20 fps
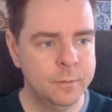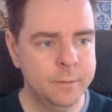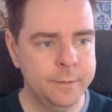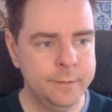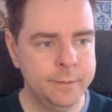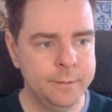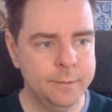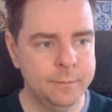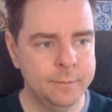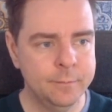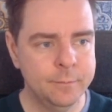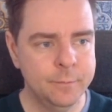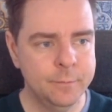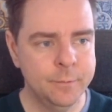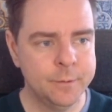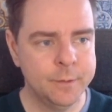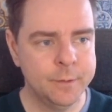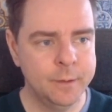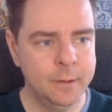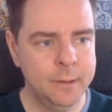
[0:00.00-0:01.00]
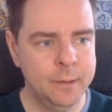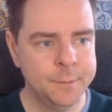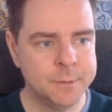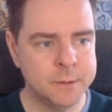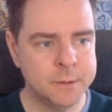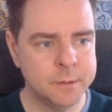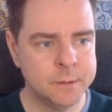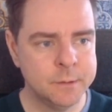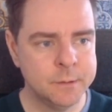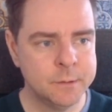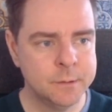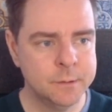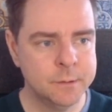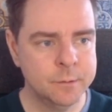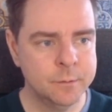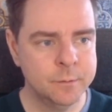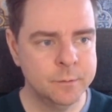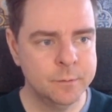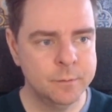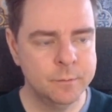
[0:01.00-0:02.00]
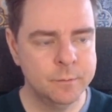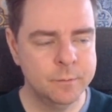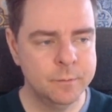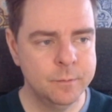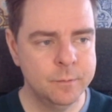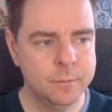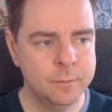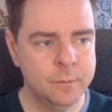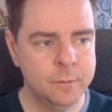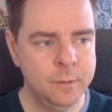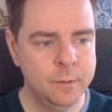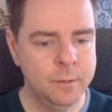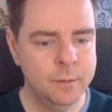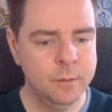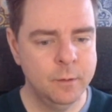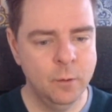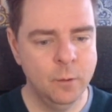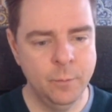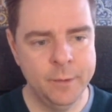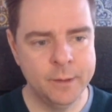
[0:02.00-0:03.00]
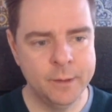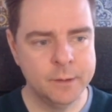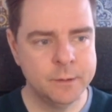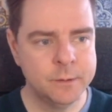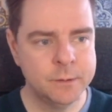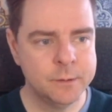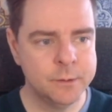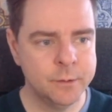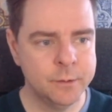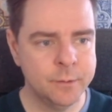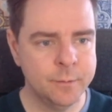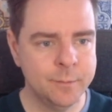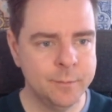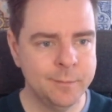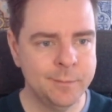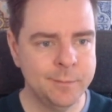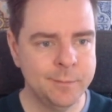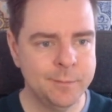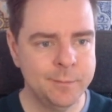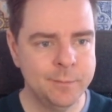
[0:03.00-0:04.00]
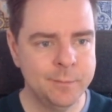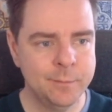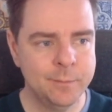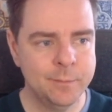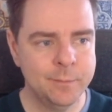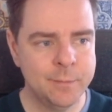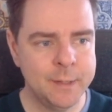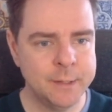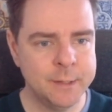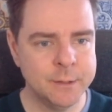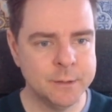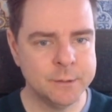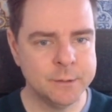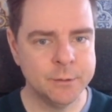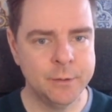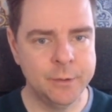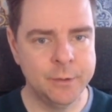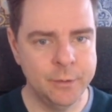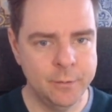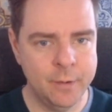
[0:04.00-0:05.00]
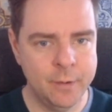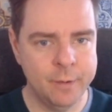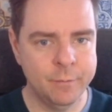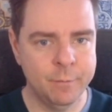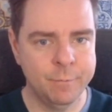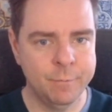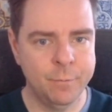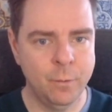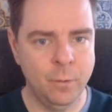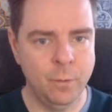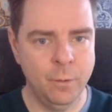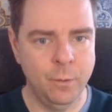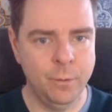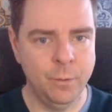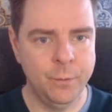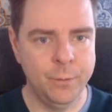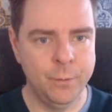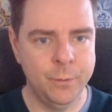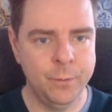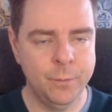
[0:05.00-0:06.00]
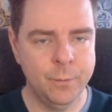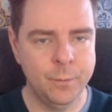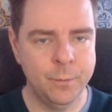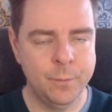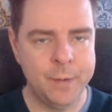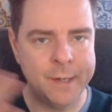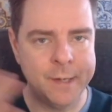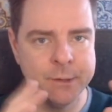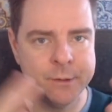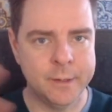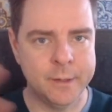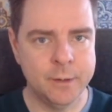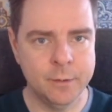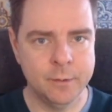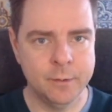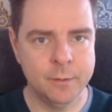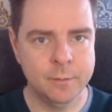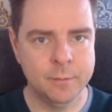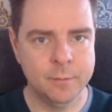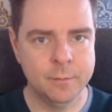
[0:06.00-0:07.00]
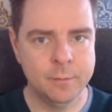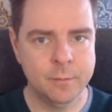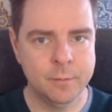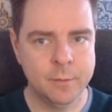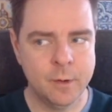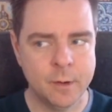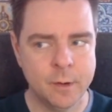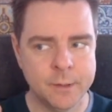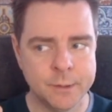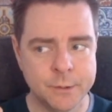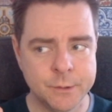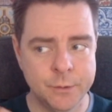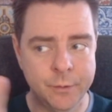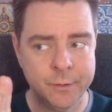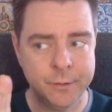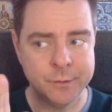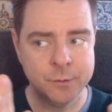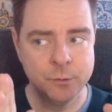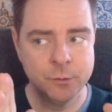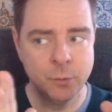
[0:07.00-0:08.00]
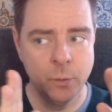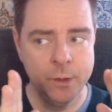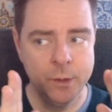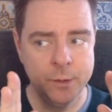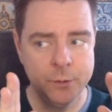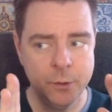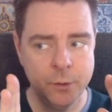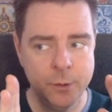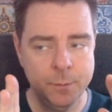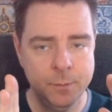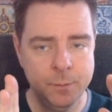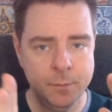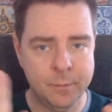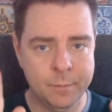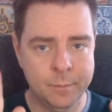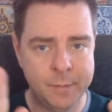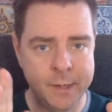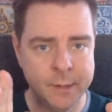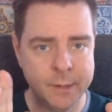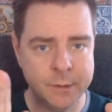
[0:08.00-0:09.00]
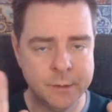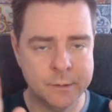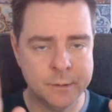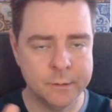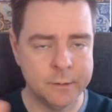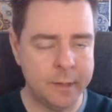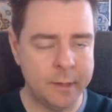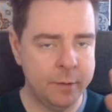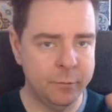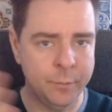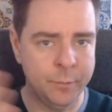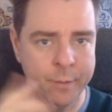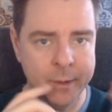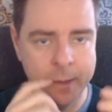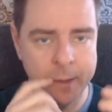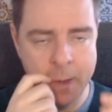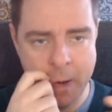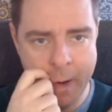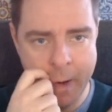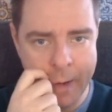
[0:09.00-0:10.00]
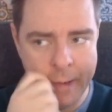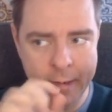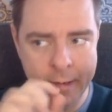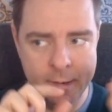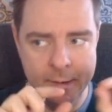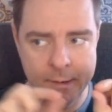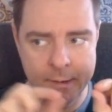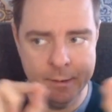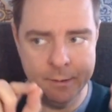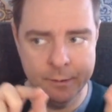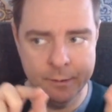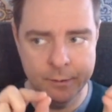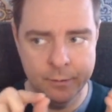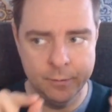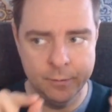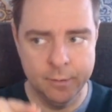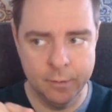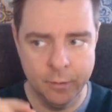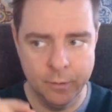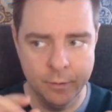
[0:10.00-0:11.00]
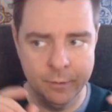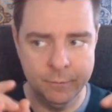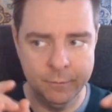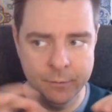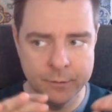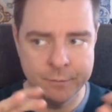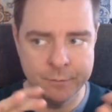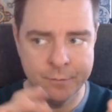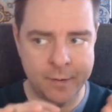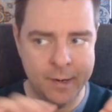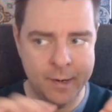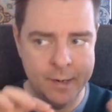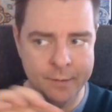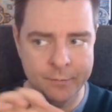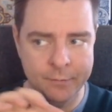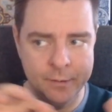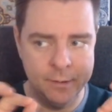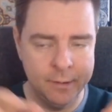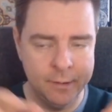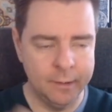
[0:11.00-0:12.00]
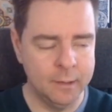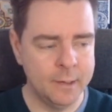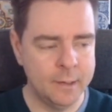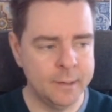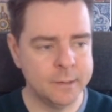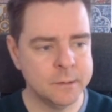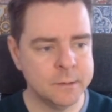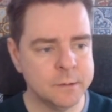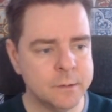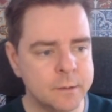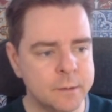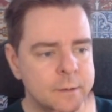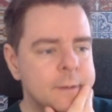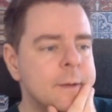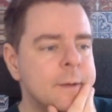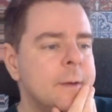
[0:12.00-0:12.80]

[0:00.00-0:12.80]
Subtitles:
and with an ellipsis to omit certain pages so that you have the full paginator context. You know, there's 20, 30 pages, however many, and you can go to the first 5 and it elides the